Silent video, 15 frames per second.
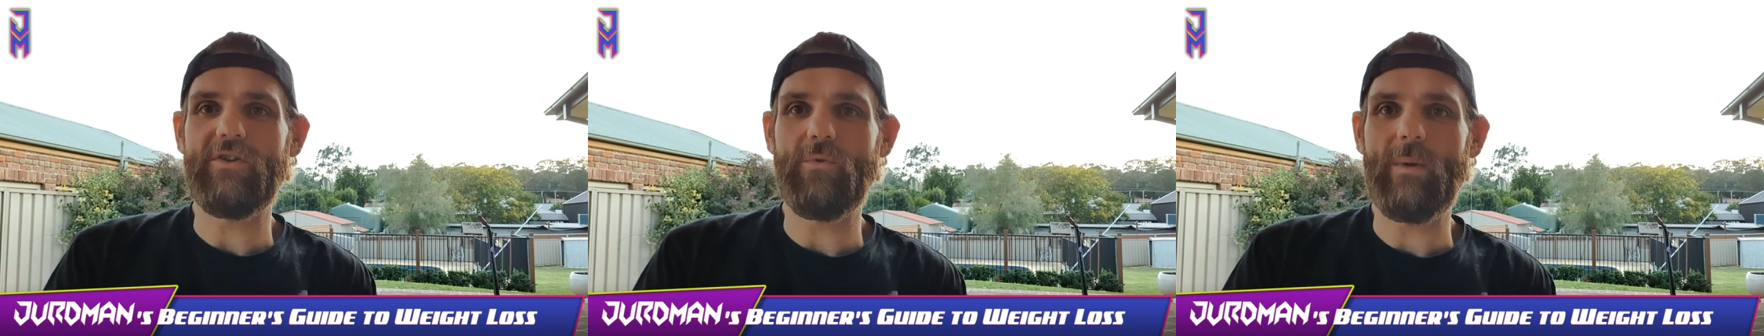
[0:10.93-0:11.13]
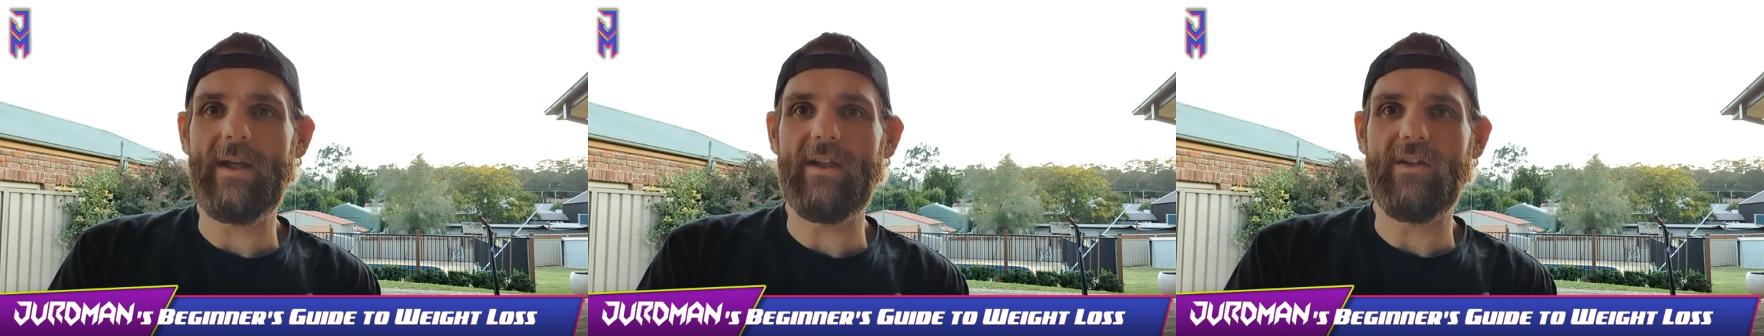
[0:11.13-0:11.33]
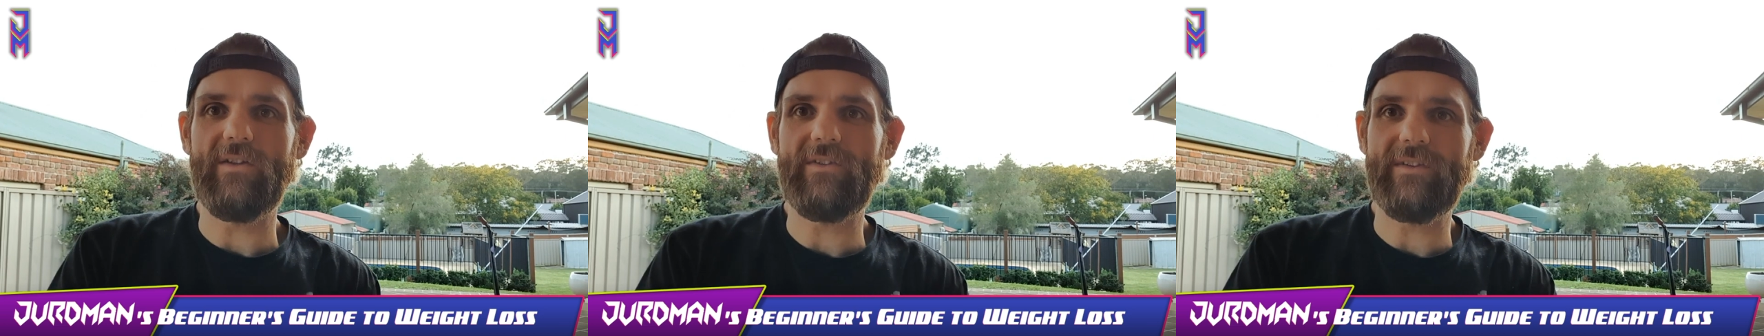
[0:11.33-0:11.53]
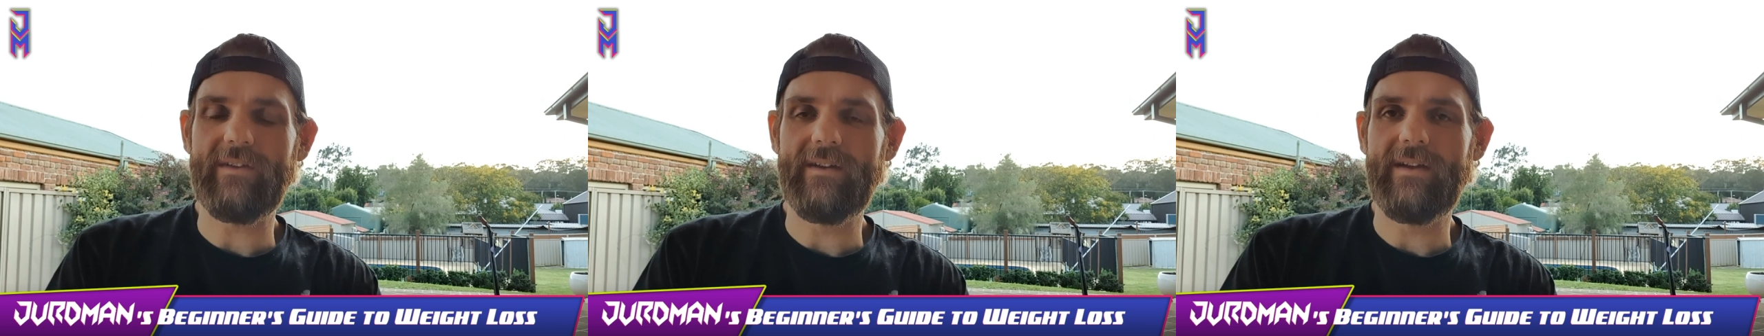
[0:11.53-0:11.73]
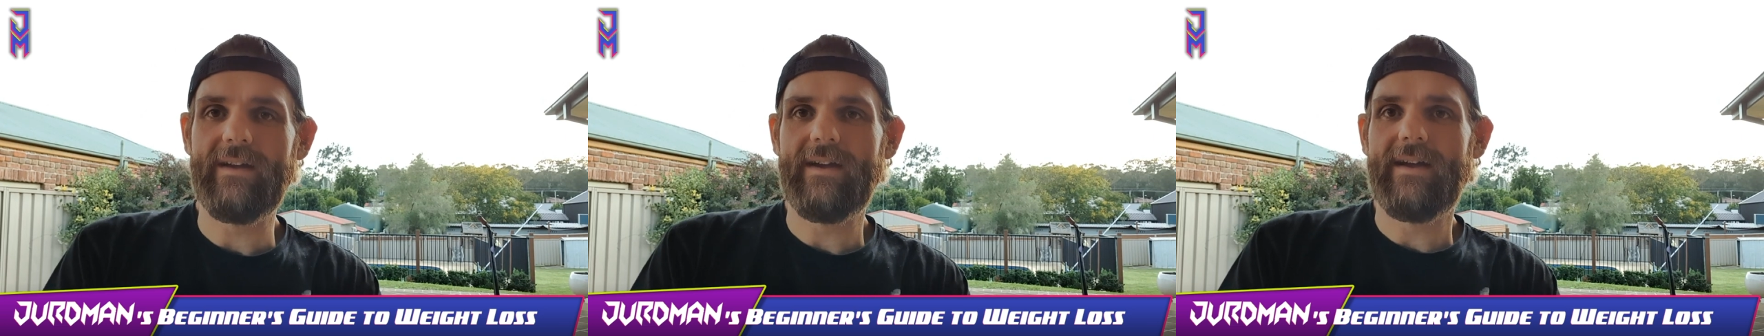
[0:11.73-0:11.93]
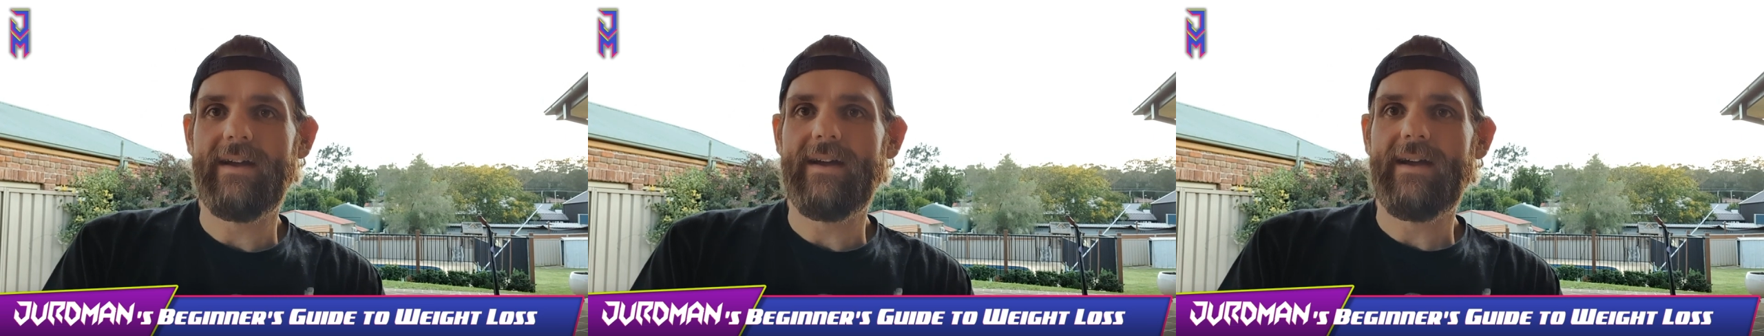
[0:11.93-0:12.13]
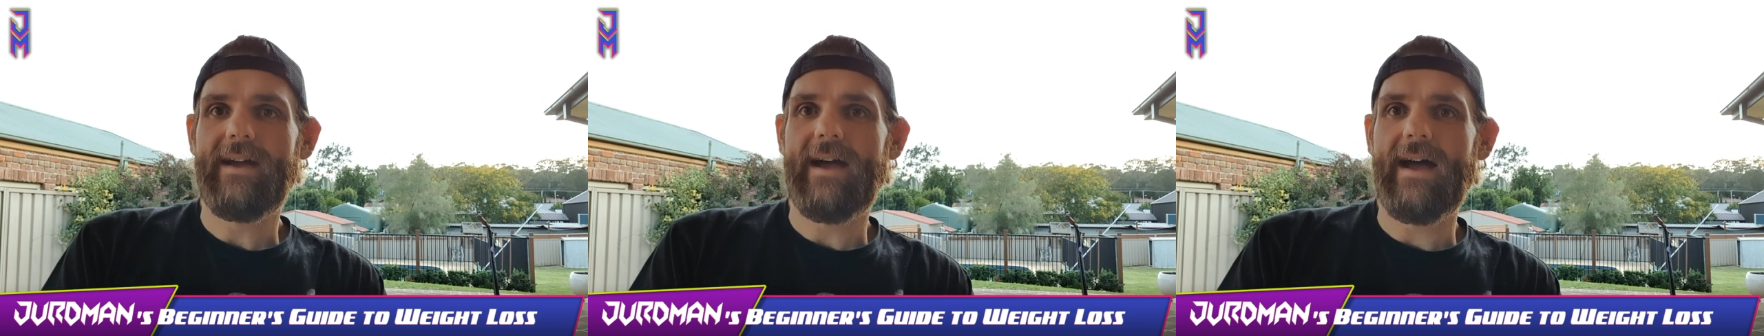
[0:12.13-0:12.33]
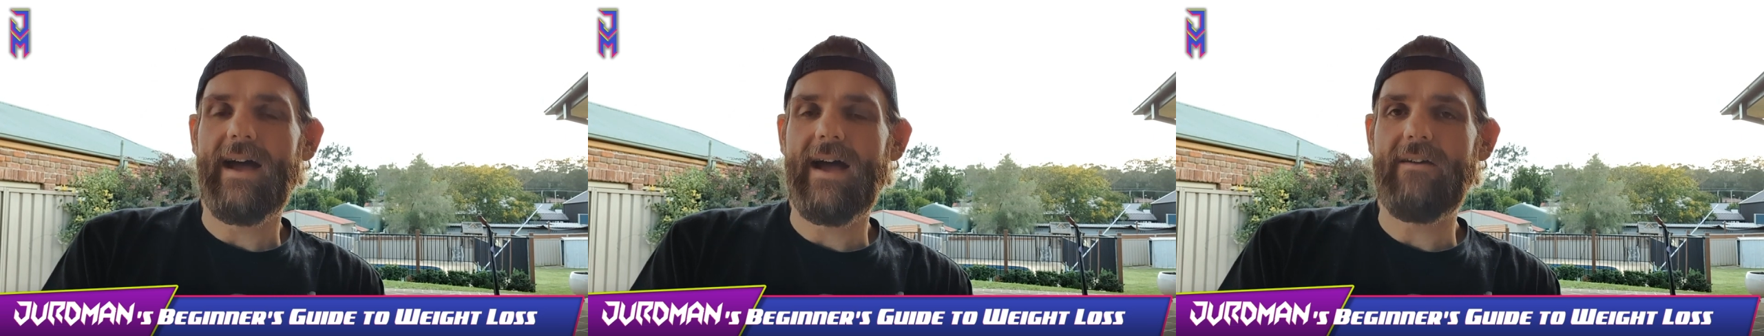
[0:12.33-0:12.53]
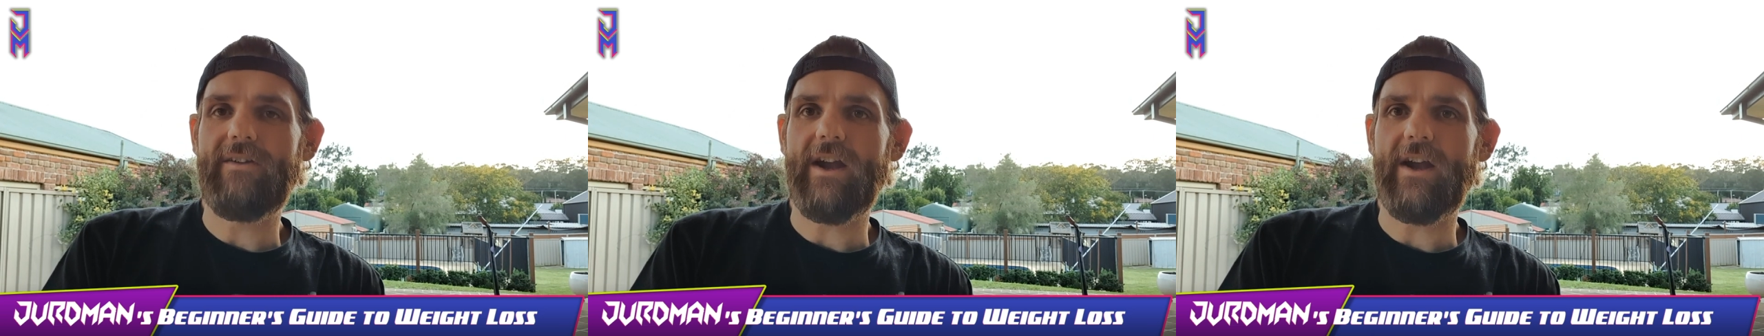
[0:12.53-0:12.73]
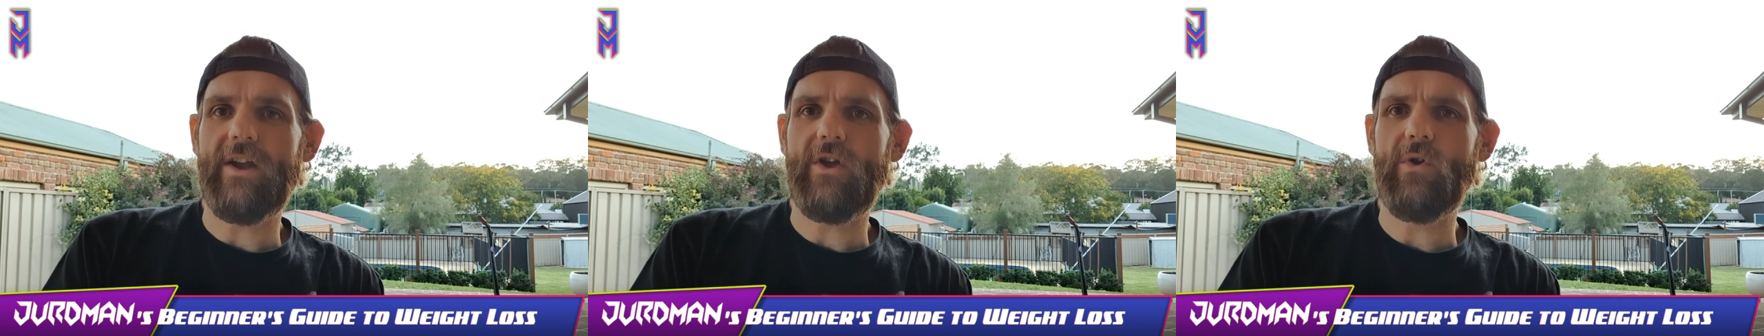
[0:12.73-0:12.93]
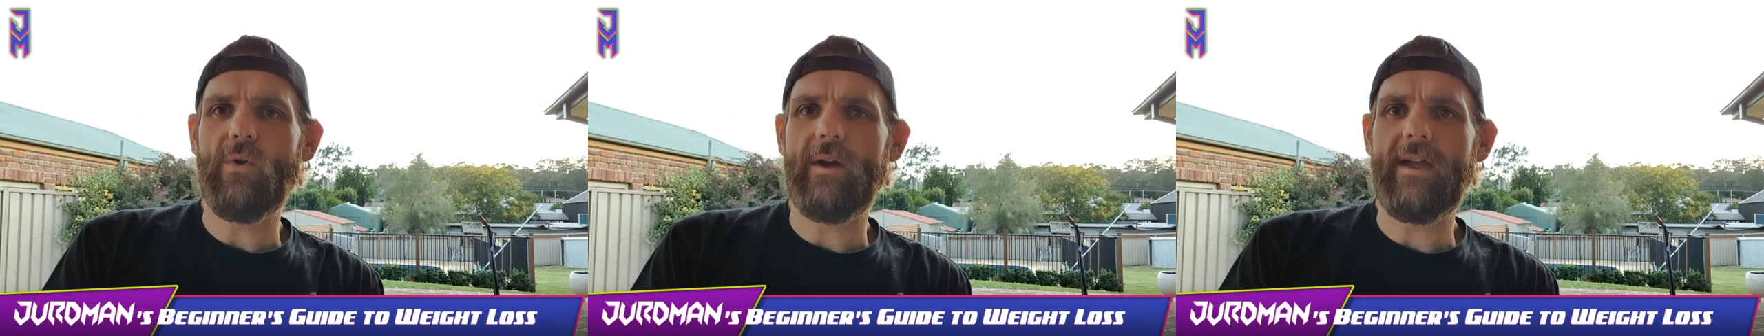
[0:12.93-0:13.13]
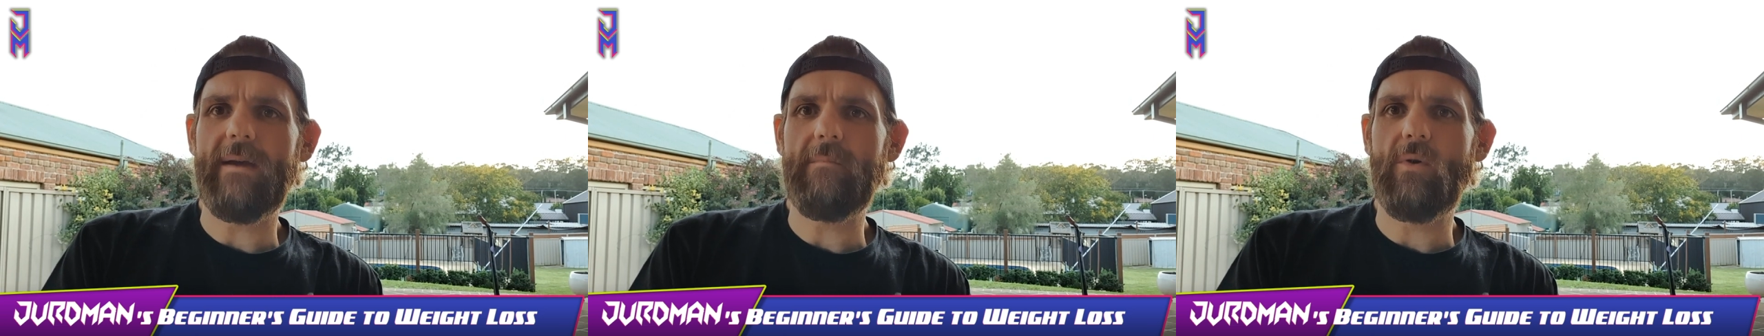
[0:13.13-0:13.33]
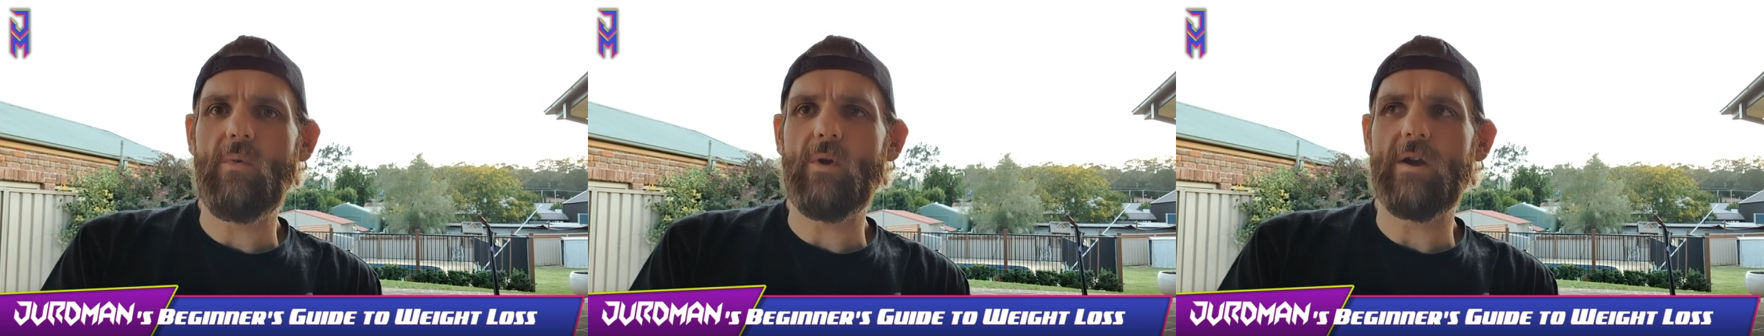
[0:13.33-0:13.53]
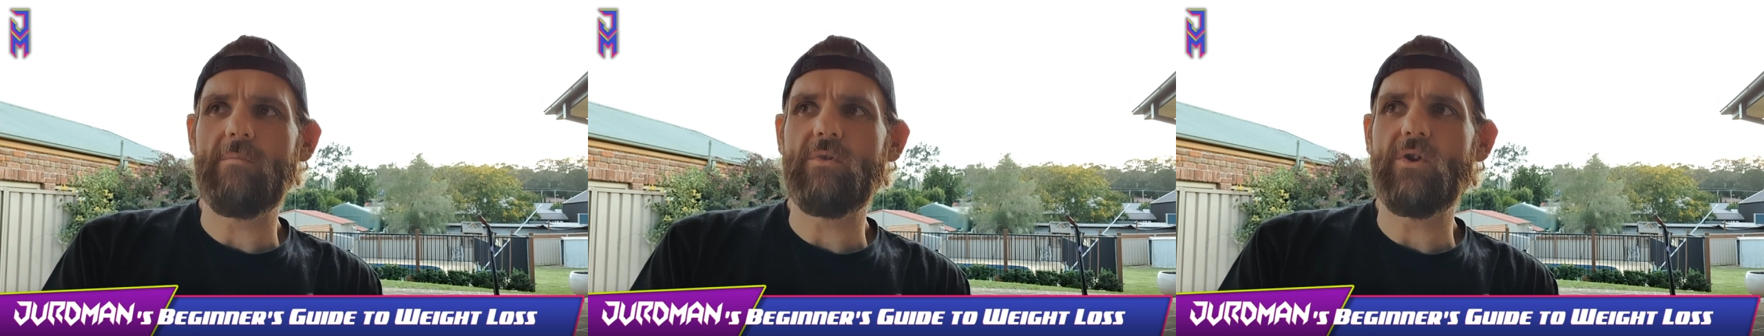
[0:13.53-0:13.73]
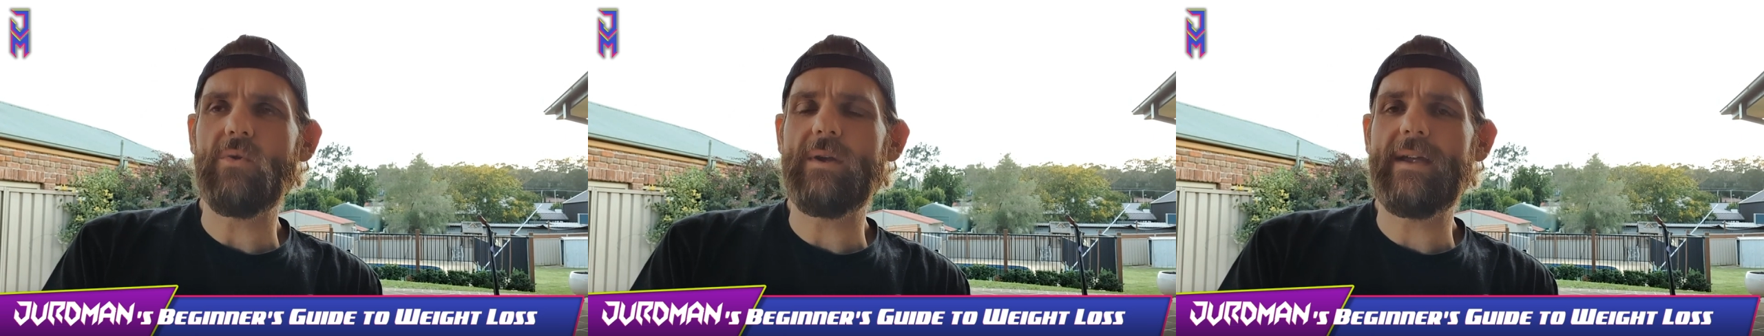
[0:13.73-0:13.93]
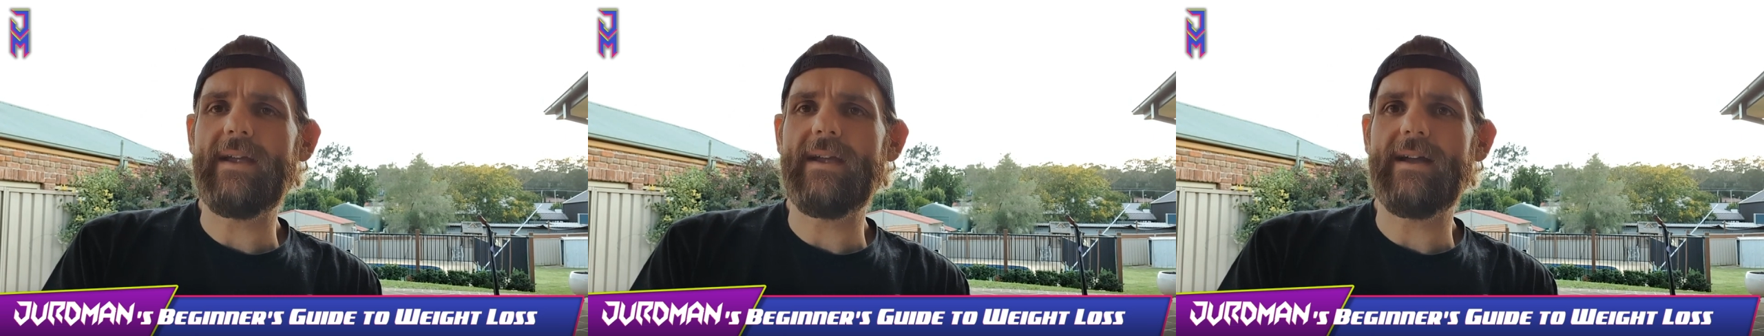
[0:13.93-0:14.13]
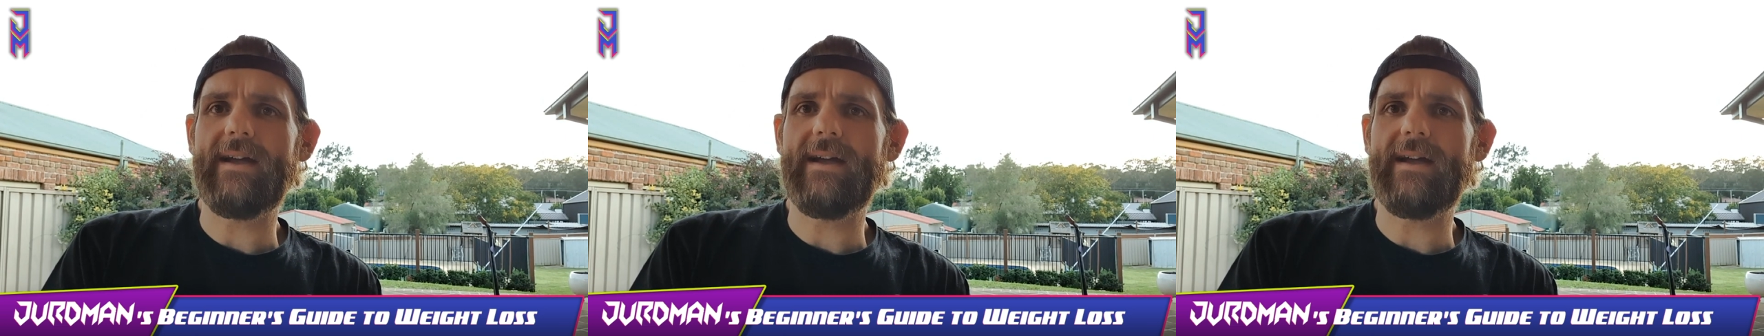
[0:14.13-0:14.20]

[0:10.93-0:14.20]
to Weight Loss. If you don't know who I am or what I'm doing,